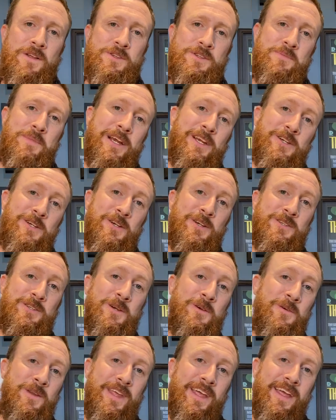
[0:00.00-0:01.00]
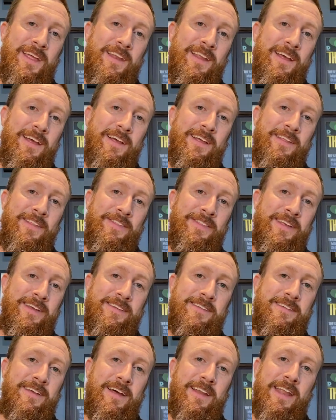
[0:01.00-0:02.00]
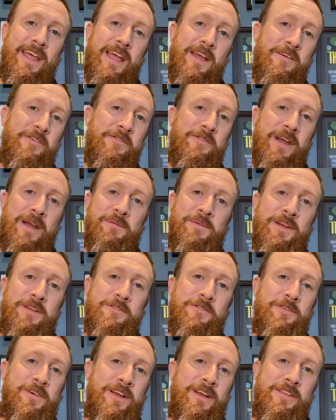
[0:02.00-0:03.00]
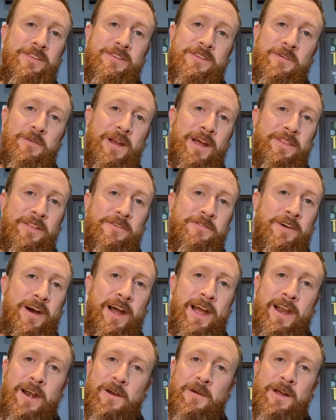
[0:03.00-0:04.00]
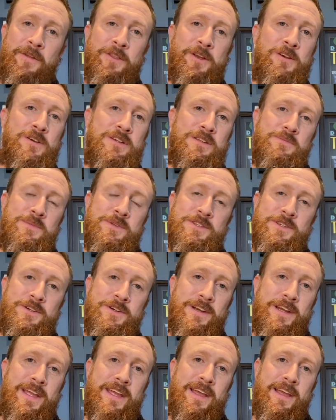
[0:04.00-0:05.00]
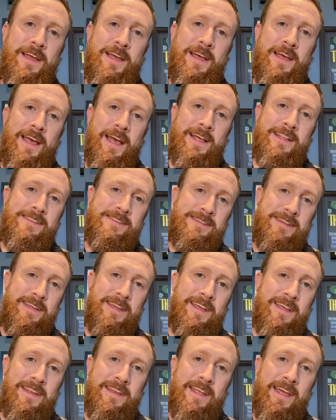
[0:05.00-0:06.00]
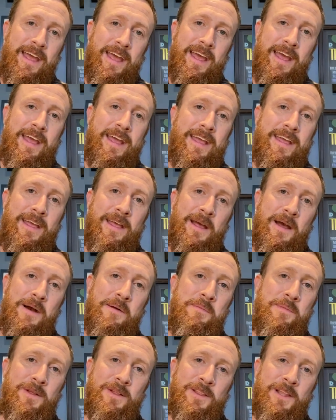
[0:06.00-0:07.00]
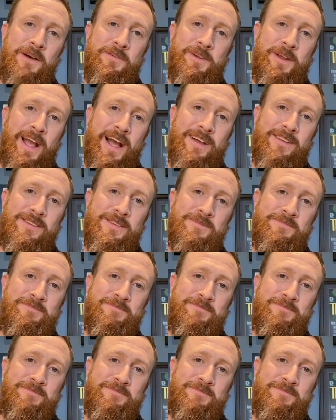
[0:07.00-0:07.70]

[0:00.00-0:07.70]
So make sure you tune in this Sunday, family and friends, around the fire, around the Christmas tree at 10 a.m. Love you guys.